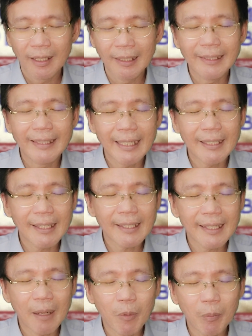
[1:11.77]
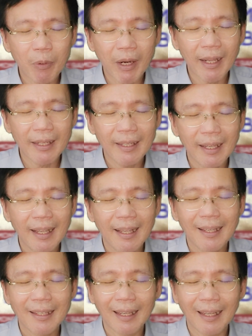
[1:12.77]
In Jesus' name we pray,
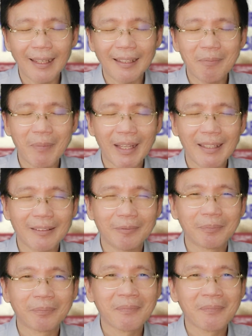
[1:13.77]
amen.